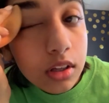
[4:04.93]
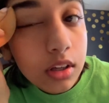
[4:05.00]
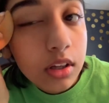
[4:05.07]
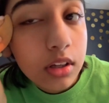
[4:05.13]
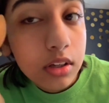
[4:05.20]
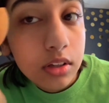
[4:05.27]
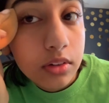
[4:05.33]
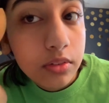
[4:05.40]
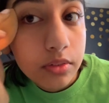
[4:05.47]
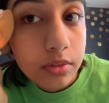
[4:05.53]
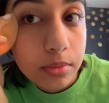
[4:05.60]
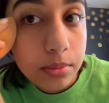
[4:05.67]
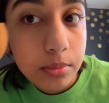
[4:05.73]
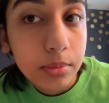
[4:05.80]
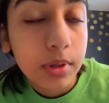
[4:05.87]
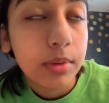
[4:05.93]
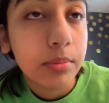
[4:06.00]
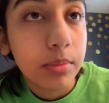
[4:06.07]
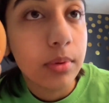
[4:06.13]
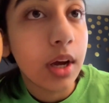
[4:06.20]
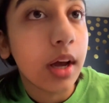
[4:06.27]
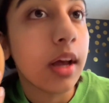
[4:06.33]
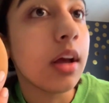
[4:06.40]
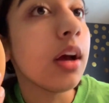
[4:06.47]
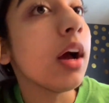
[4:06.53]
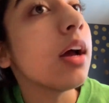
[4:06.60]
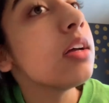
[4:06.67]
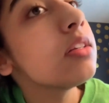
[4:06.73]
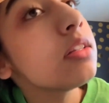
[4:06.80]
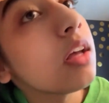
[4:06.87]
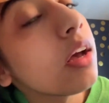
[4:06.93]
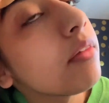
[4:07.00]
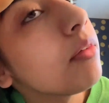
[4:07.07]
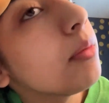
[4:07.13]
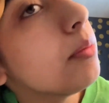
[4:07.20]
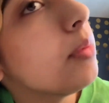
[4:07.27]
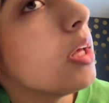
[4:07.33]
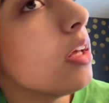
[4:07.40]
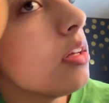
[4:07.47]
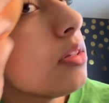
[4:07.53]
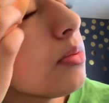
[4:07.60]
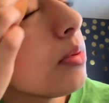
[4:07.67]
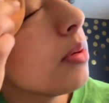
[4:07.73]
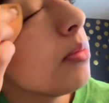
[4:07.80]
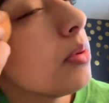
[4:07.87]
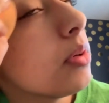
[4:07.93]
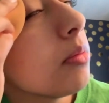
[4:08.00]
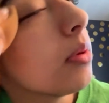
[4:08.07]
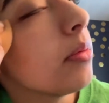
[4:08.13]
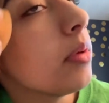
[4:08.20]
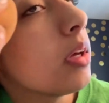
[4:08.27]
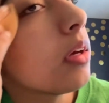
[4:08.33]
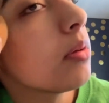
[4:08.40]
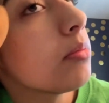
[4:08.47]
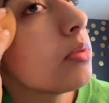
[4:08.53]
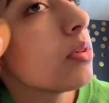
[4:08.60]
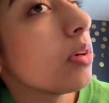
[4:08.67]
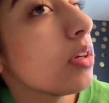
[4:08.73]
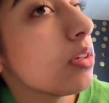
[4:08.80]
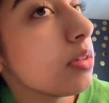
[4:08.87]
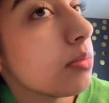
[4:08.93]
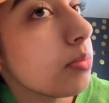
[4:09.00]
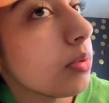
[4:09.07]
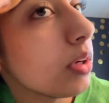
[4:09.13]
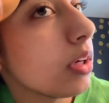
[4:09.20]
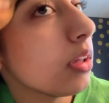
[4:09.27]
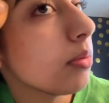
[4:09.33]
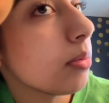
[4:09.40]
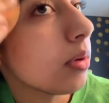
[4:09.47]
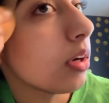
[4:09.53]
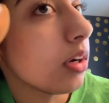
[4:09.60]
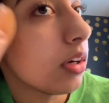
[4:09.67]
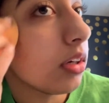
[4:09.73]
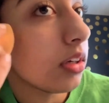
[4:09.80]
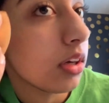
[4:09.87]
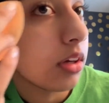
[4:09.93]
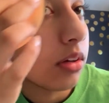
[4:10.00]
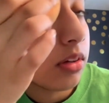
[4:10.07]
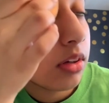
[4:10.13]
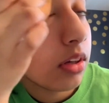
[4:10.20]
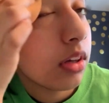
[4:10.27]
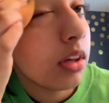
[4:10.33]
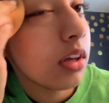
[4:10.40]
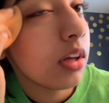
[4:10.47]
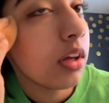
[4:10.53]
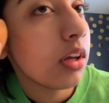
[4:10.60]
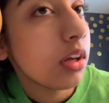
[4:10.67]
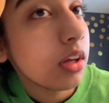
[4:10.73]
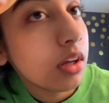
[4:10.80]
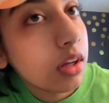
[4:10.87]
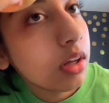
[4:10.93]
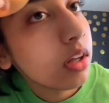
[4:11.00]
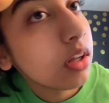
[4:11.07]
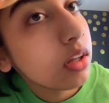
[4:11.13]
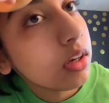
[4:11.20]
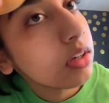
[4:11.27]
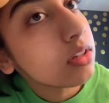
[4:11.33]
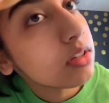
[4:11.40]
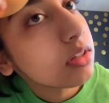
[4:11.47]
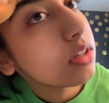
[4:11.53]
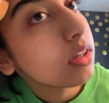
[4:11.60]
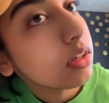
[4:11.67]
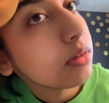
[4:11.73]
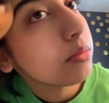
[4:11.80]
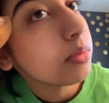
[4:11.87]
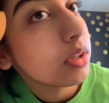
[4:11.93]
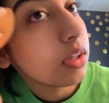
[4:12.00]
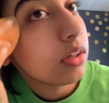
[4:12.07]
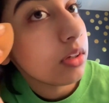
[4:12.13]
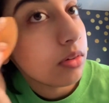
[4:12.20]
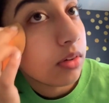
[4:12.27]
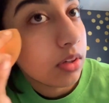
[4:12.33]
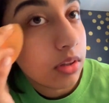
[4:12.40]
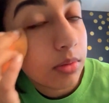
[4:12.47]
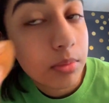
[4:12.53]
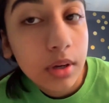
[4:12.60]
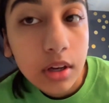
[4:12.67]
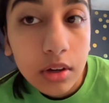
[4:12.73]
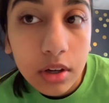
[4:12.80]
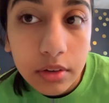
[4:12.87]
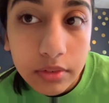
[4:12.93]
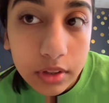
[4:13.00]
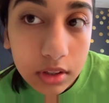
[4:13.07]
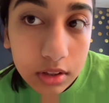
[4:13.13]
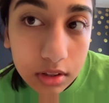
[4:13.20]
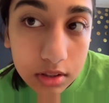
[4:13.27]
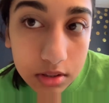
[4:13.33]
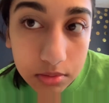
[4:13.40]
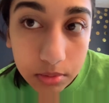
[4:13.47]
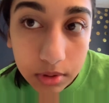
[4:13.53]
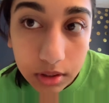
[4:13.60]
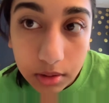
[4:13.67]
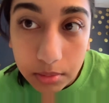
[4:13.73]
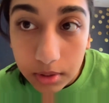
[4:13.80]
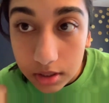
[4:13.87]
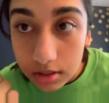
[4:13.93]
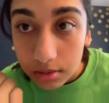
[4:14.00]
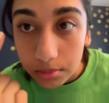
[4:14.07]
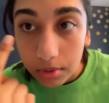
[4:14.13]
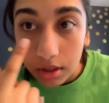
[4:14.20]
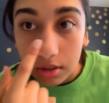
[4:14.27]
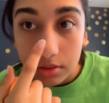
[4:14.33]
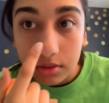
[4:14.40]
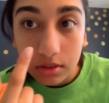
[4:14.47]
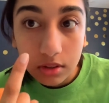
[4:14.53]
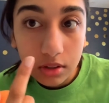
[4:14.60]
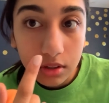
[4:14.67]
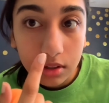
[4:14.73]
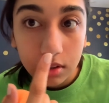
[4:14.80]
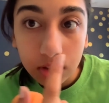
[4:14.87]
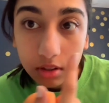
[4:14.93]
kind of, my eyes to have a base when I'm doing my makeup. So I just bring the product down and I just kind of blend around the brow. I feel like this really makes the brows look